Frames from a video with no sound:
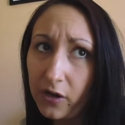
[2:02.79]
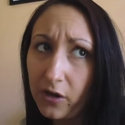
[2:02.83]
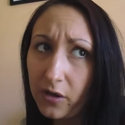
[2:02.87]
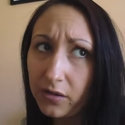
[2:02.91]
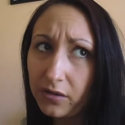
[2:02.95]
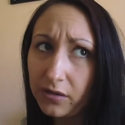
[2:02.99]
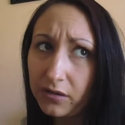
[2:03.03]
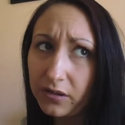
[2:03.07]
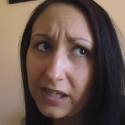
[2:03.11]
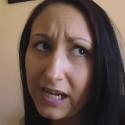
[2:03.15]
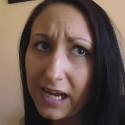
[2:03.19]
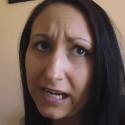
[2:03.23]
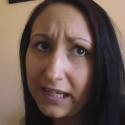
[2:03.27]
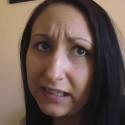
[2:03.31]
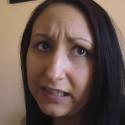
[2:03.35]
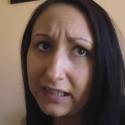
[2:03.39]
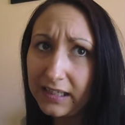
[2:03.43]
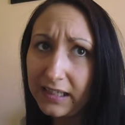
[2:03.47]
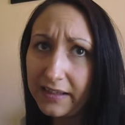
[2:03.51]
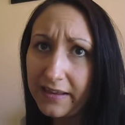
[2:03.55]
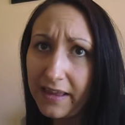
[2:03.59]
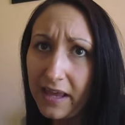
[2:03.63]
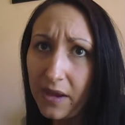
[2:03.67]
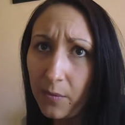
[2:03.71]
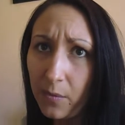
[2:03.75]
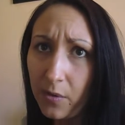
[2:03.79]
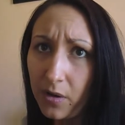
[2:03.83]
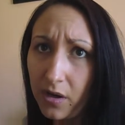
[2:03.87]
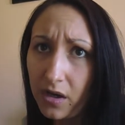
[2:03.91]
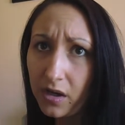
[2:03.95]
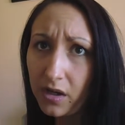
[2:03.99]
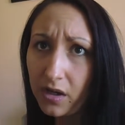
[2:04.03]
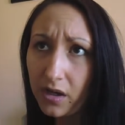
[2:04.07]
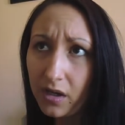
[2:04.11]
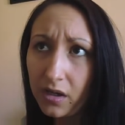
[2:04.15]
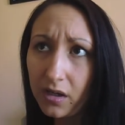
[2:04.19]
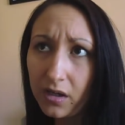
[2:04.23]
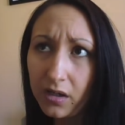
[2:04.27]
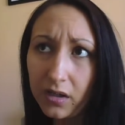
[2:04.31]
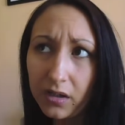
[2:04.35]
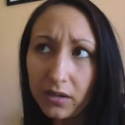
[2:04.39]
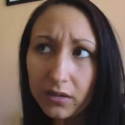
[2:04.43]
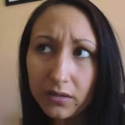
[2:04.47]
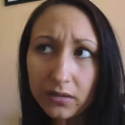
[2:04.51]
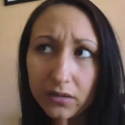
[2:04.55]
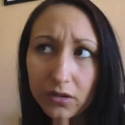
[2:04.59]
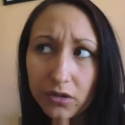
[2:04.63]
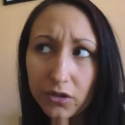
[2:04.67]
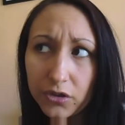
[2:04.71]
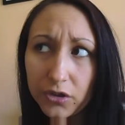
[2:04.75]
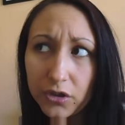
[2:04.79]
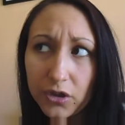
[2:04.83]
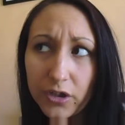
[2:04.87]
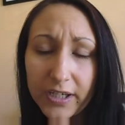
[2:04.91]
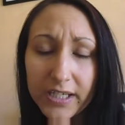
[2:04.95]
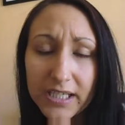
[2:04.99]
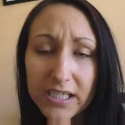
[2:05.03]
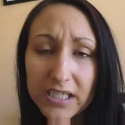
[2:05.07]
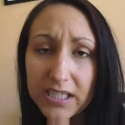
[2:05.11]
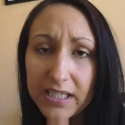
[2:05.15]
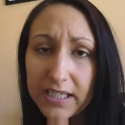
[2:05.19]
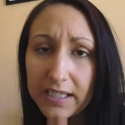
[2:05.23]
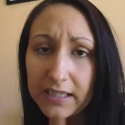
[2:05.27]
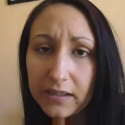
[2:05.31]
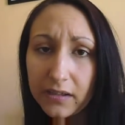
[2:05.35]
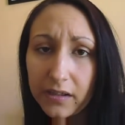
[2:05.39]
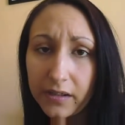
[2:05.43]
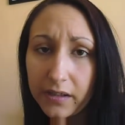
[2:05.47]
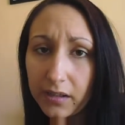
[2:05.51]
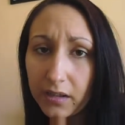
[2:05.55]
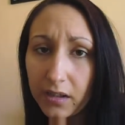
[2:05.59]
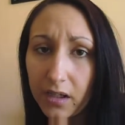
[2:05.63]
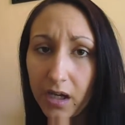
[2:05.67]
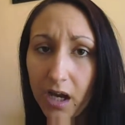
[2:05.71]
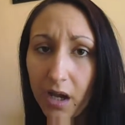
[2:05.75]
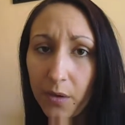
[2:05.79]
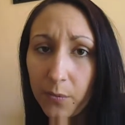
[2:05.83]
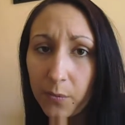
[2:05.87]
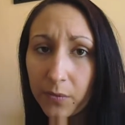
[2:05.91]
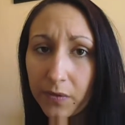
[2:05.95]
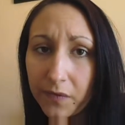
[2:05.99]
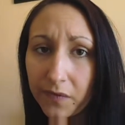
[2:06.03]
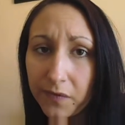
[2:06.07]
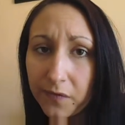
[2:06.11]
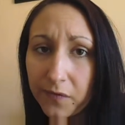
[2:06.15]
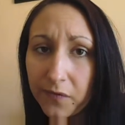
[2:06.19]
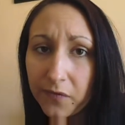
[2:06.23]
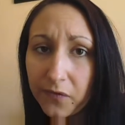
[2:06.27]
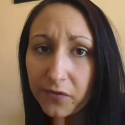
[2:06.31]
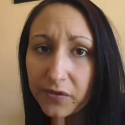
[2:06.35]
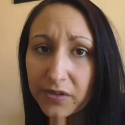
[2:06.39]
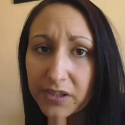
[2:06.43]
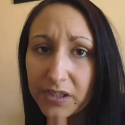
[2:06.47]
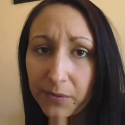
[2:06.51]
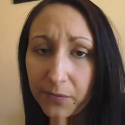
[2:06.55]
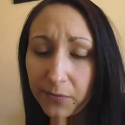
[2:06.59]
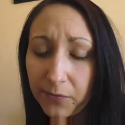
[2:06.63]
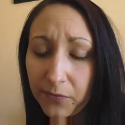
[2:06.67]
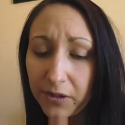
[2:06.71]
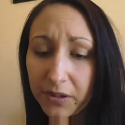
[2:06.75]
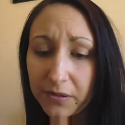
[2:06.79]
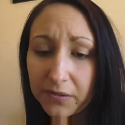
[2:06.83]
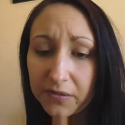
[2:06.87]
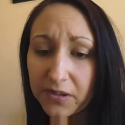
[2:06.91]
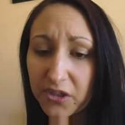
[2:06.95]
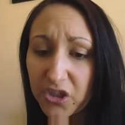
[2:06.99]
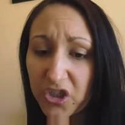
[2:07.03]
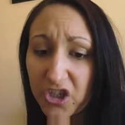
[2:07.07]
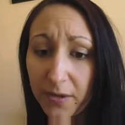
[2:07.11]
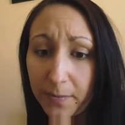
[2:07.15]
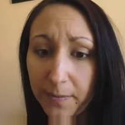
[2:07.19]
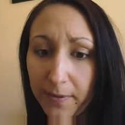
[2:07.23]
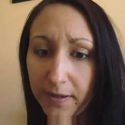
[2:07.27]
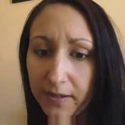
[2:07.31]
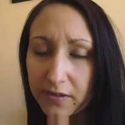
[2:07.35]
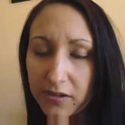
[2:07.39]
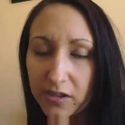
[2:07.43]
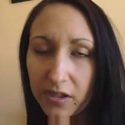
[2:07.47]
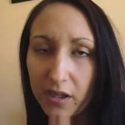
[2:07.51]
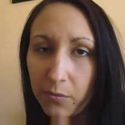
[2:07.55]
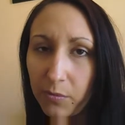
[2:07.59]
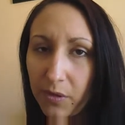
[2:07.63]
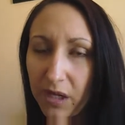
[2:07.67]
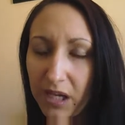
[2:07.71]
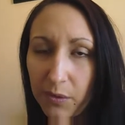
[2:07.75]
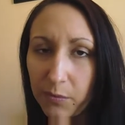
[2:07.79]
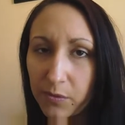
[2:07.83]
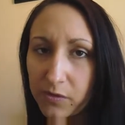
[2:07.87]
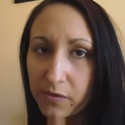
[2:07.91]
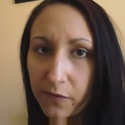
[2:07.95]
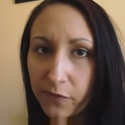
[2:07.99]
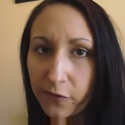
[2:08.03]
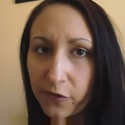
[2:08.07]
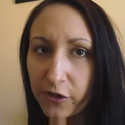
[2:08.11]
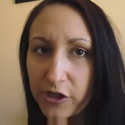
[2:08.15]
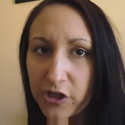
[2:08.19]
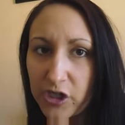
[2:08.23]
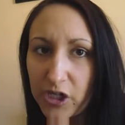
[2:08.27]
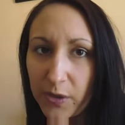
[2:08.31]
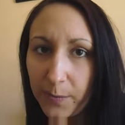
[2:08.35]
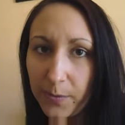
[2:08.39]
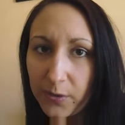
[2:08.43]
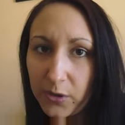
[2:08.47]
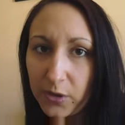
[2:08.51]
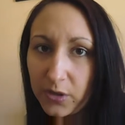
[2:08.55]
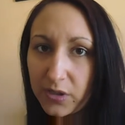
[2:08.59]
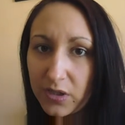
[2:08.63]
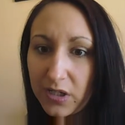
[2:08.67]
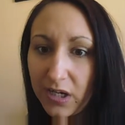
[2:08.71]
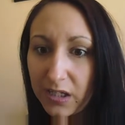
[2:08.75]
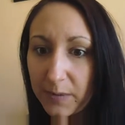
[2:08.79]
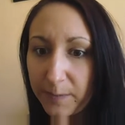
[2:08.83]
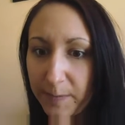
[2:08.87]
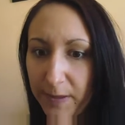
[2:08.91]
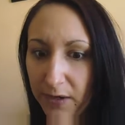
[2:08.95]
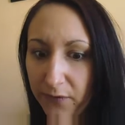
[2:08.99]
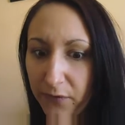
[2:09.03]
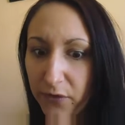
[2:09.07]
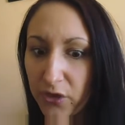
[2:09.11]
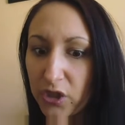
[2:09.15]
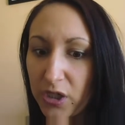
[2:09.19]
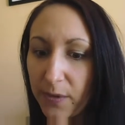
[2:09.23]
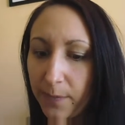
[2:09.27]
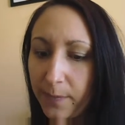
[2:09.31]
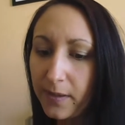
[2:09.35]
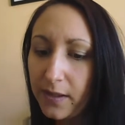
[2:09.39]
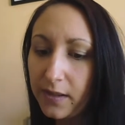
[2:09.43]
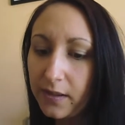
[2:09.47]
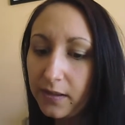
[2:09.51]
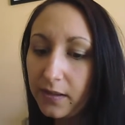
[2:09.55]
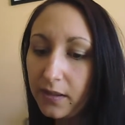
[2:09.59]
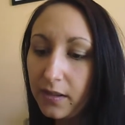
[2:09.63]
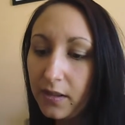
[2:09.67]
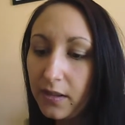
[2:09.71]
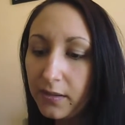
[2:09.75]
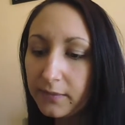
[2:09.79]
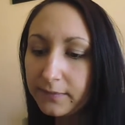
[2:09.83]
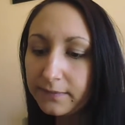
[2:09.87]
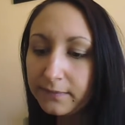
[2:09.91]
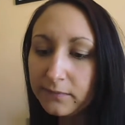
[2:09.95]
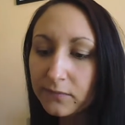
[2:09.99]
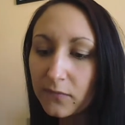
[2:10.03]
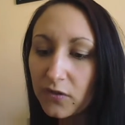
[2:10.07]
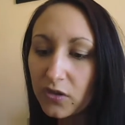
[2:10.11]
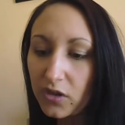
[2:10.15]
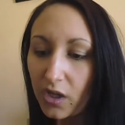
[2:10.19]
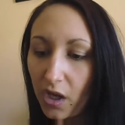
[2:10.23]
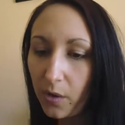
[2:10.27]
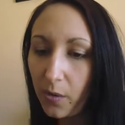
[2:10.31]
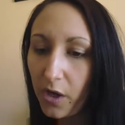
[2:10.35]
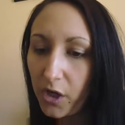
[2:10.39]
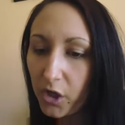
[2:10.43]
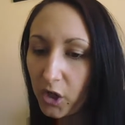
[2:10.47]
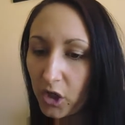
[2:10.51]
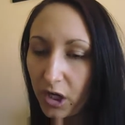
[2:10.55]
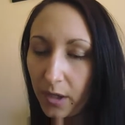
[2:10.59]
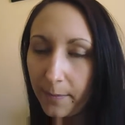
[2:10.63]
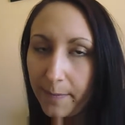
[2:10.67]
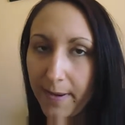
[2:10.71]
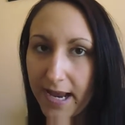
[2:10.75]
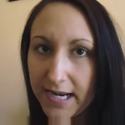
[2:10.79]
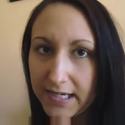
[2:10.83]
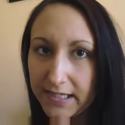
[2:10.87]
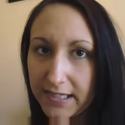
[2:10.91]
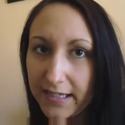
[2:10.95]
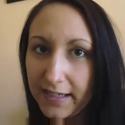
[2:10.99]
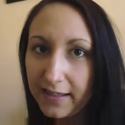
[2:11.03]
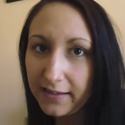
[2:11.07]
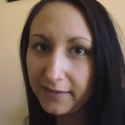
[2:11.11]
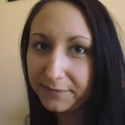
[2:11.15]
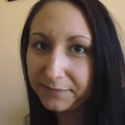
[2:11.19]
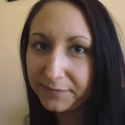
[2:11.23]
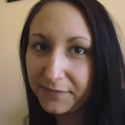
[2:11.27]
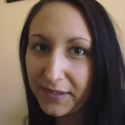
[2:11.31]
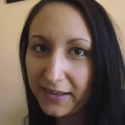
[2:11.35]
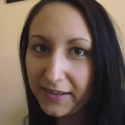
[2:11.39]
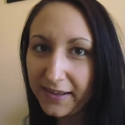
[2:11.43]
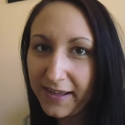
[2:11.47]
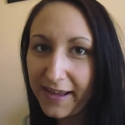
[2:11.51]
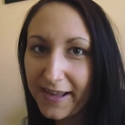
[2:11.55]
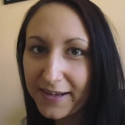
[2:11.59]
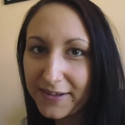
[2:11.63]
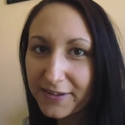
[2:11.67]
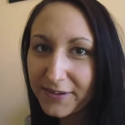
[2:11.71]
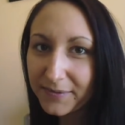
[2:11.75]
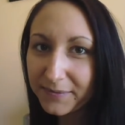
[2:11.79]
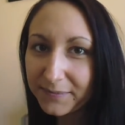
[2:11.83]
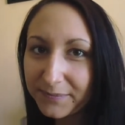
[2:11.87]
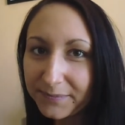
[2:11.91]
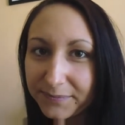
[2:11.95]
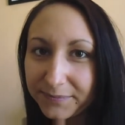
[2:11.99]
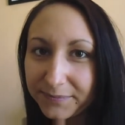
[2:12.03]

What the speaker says: on Yankee they were £19.99 with something shipping, so it wasn't free shipping, you still had to pay for shipping. So I got a better deal in the end.